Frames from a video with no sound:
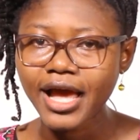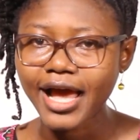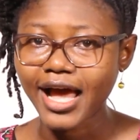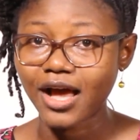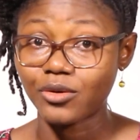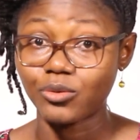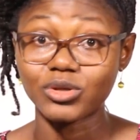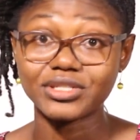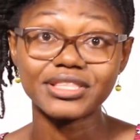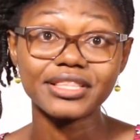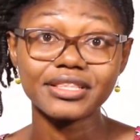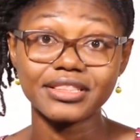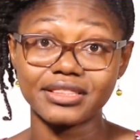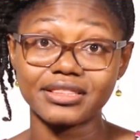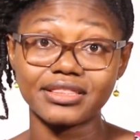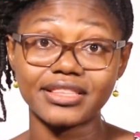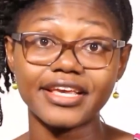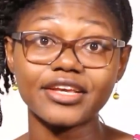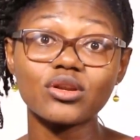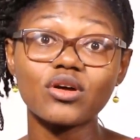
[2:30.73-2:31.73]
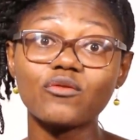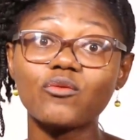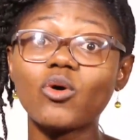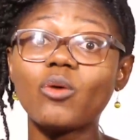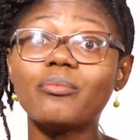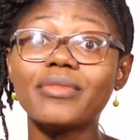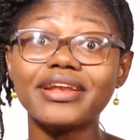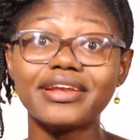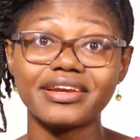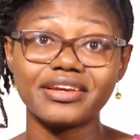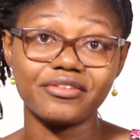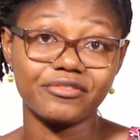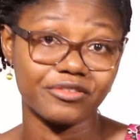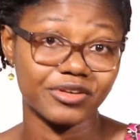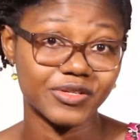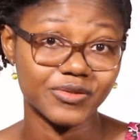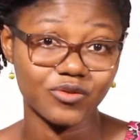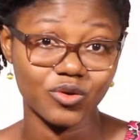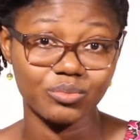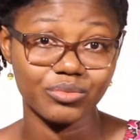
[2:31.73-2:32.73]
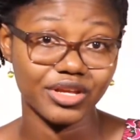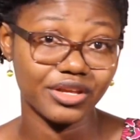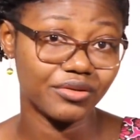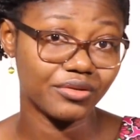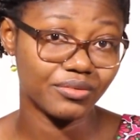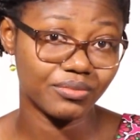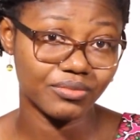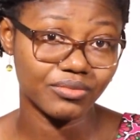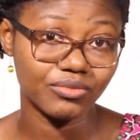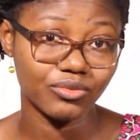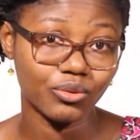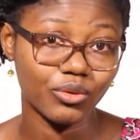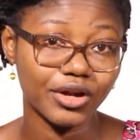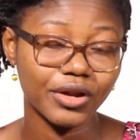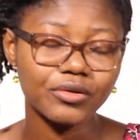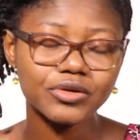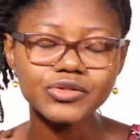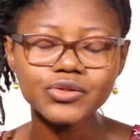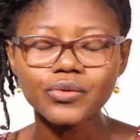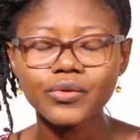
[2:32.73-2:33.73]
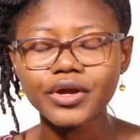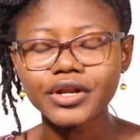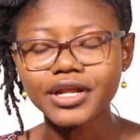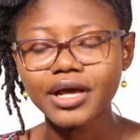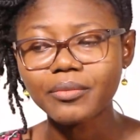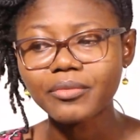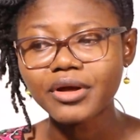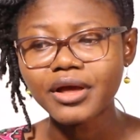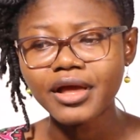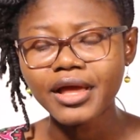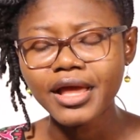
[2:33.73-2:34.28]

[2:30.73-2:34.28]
I was thinking of what made a difference for me when I was growing up.